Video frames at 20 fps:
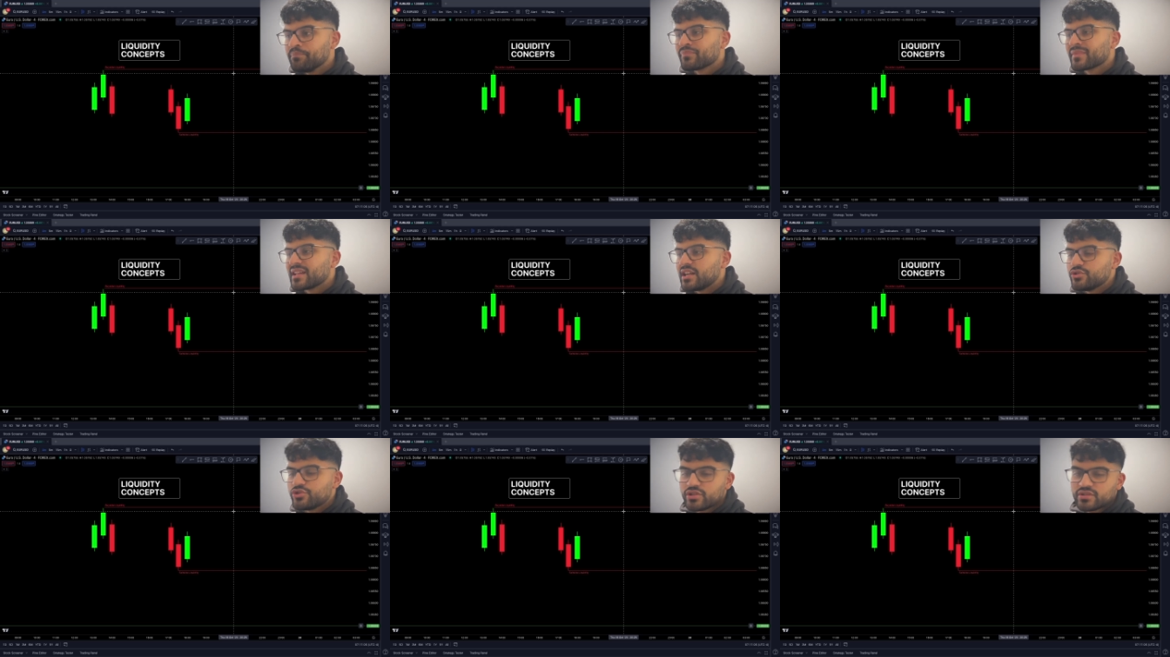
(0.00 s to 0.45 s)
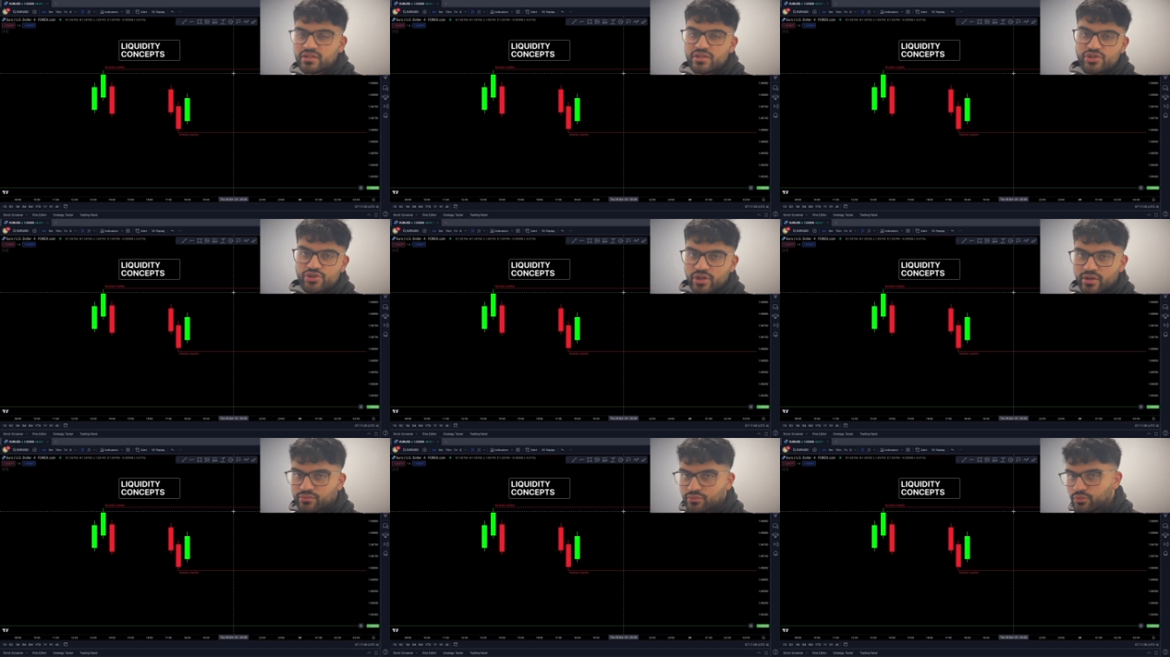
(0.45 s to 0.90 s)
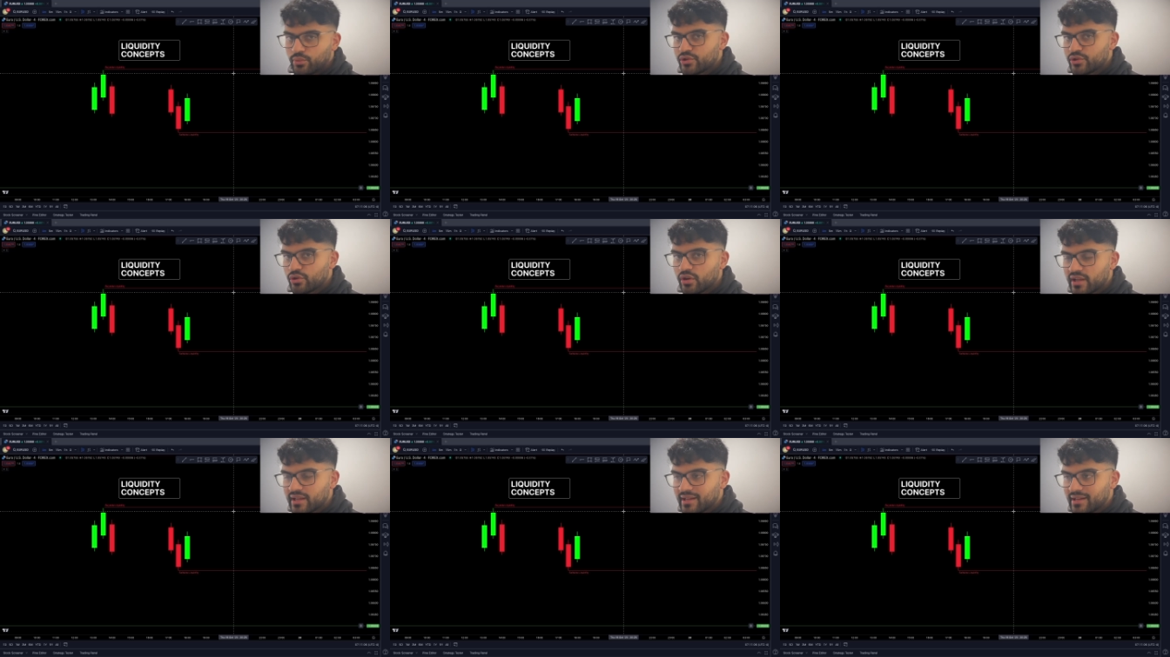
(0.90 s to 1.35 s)
and just in general, when you're
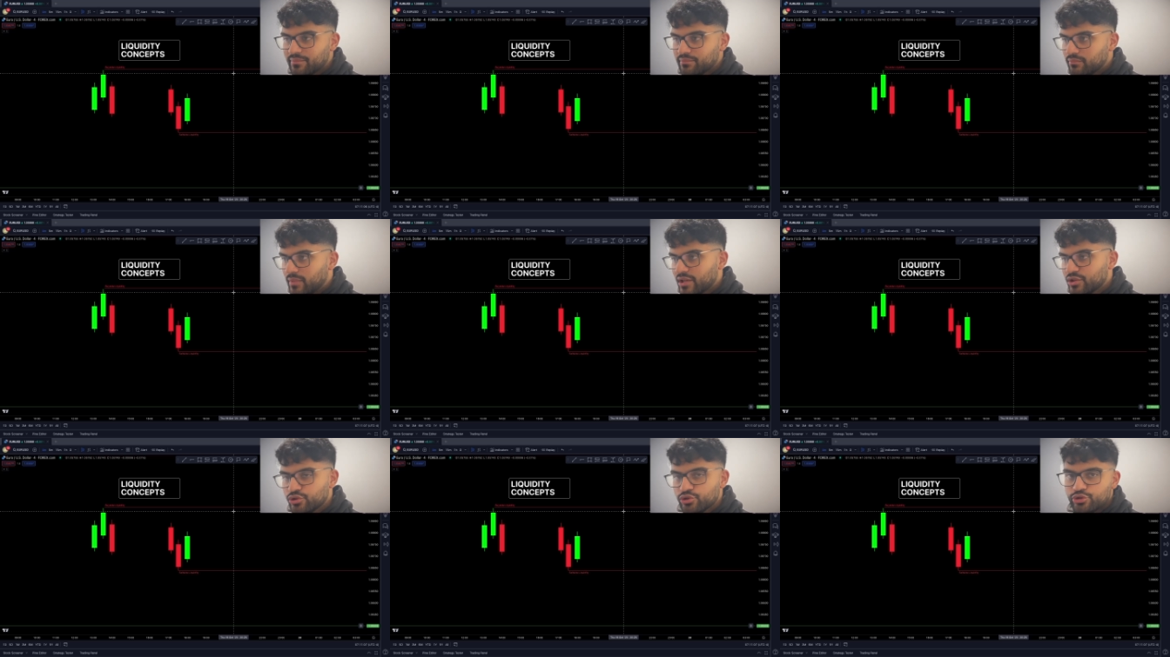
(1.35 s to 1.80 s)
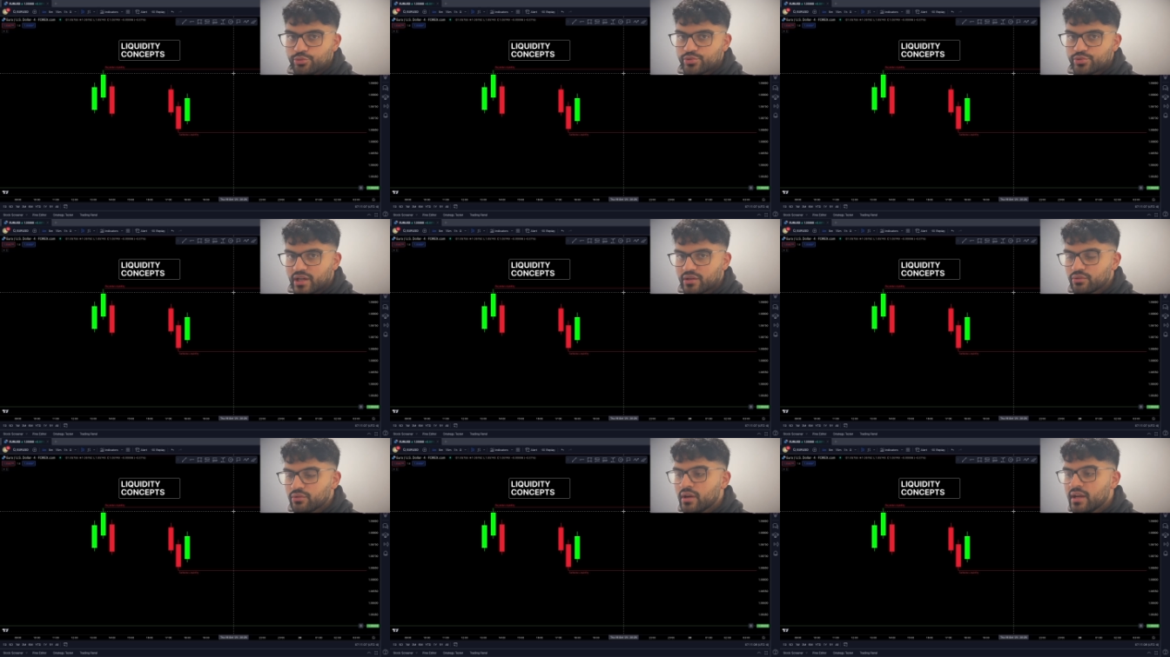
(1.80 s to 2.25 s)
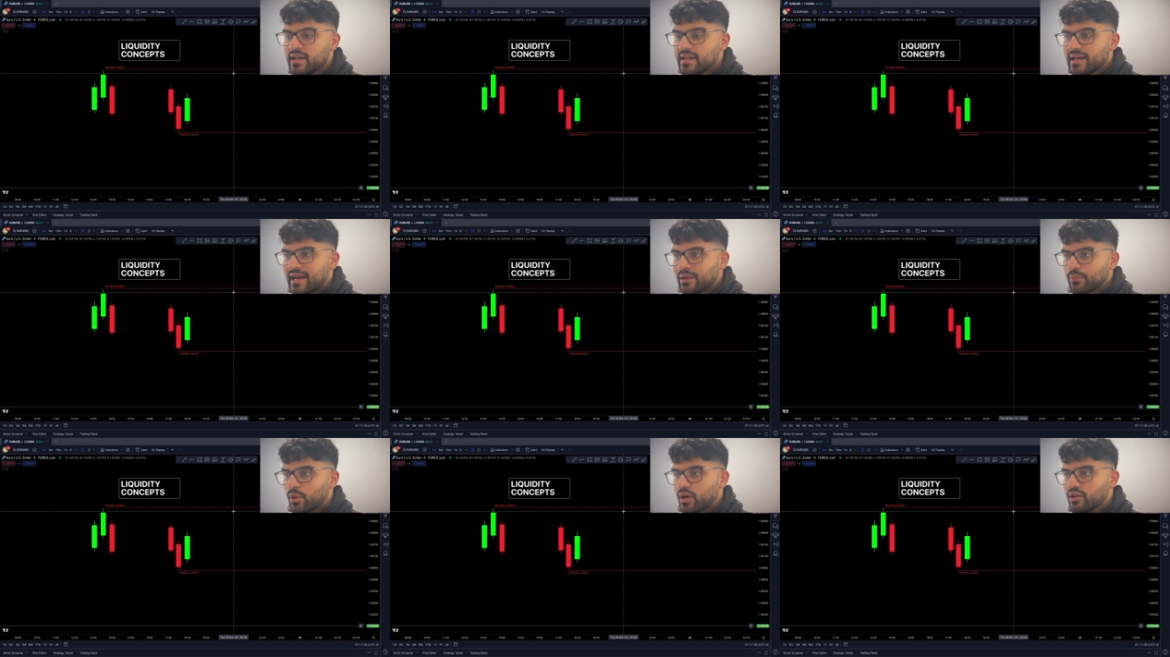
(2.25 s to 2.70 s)
looking at my YouTube channel
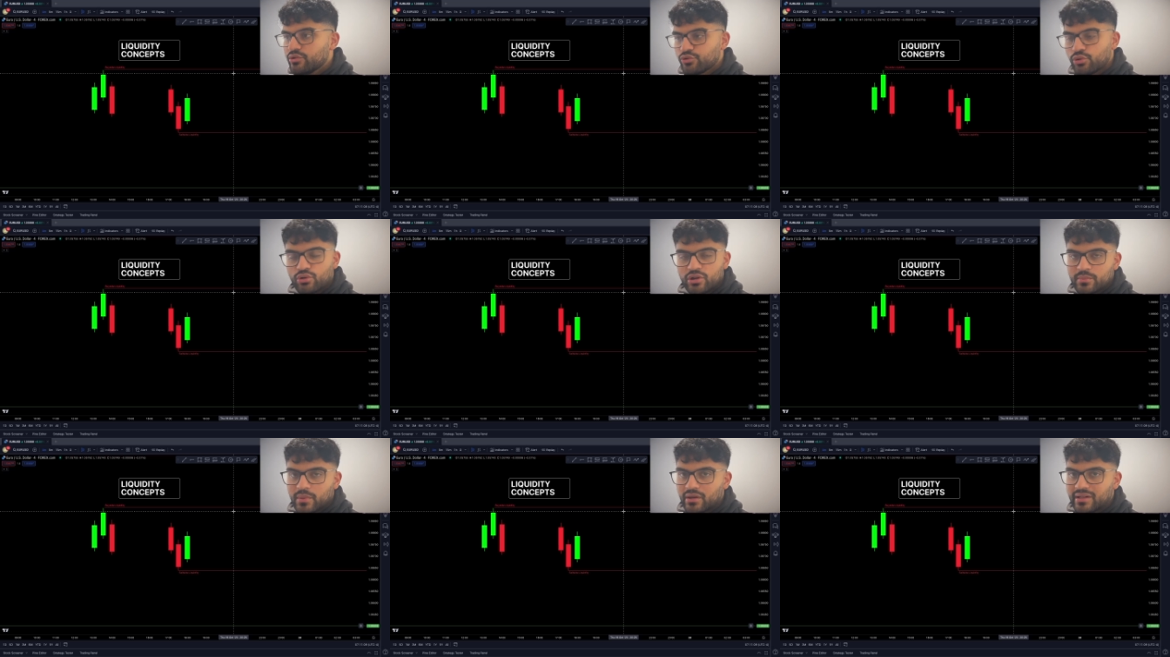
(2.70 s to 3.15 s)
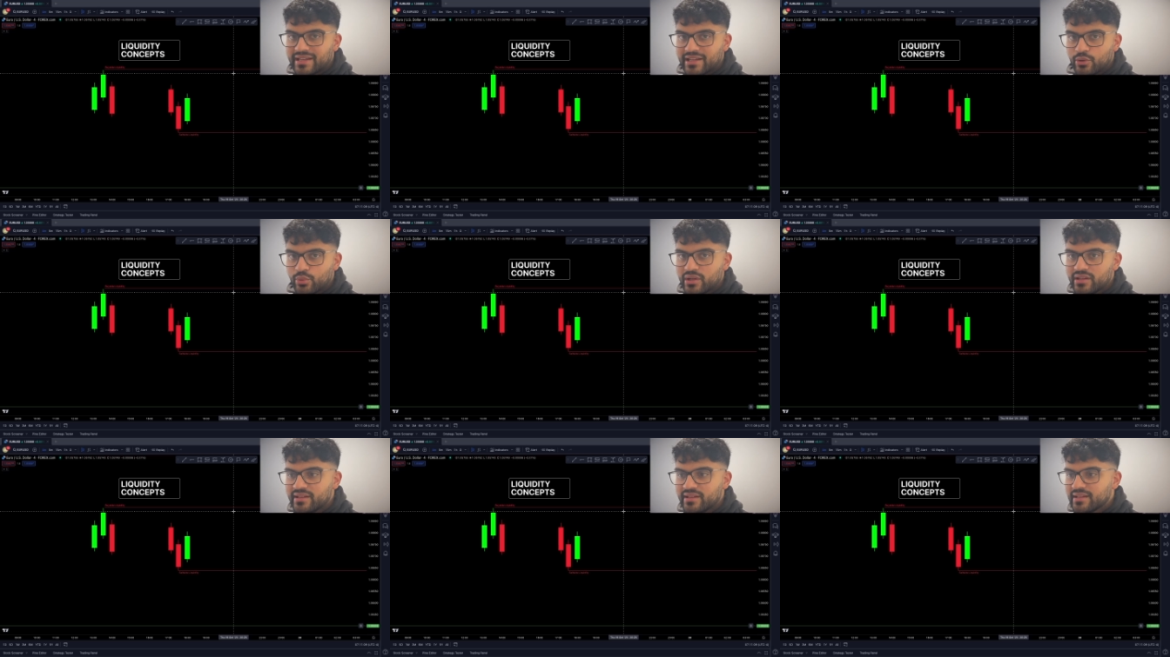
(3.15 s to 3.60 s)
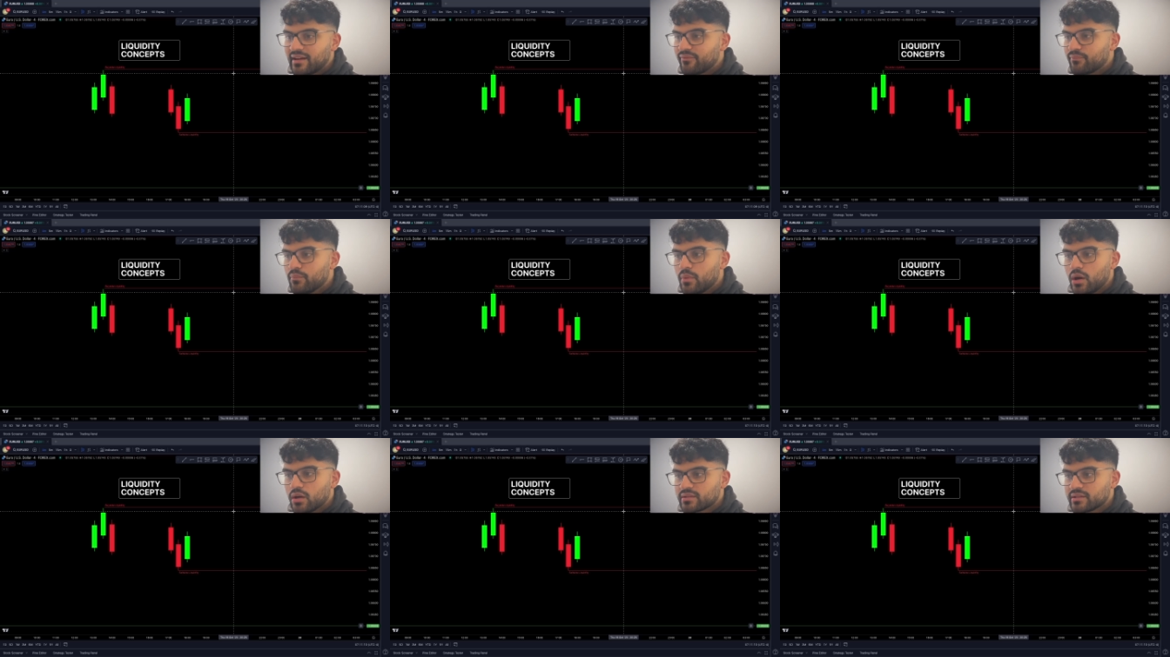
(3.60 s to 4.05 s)
and we're talking about liquidity and I've
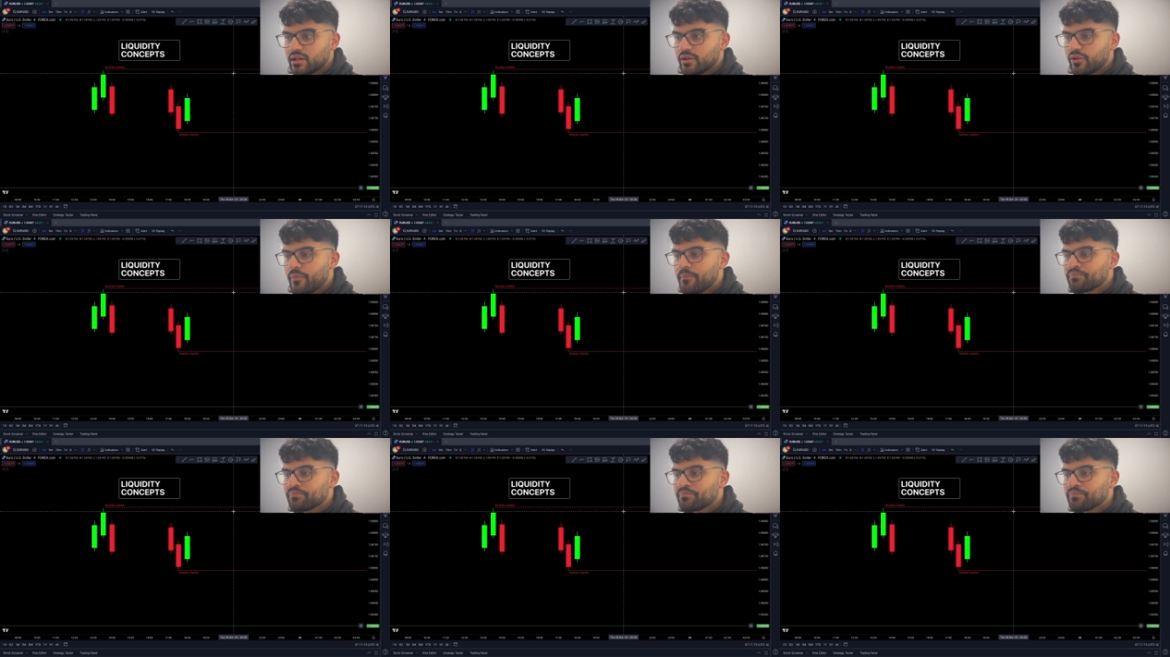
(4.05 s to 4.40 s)
marked out,